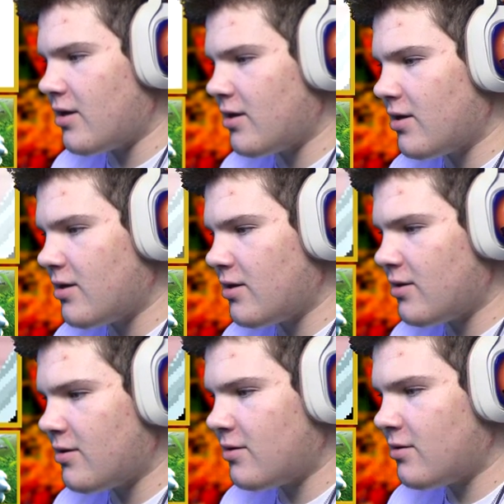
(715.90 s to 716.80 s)

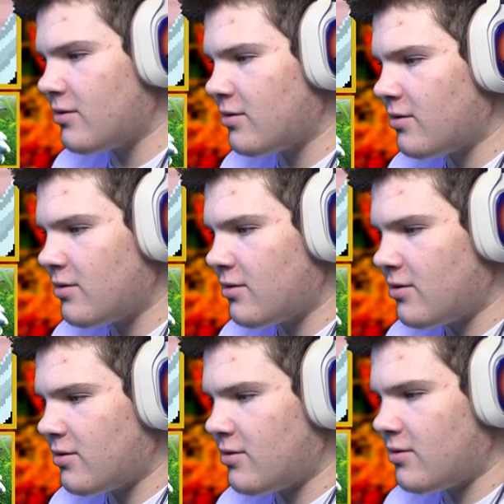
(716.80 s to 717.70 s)

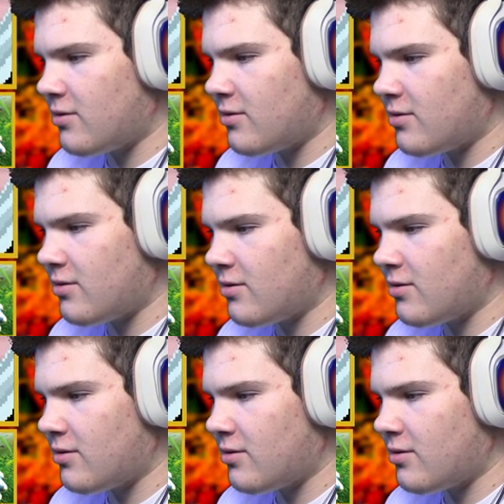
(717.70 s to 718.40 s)
Nobody speaks.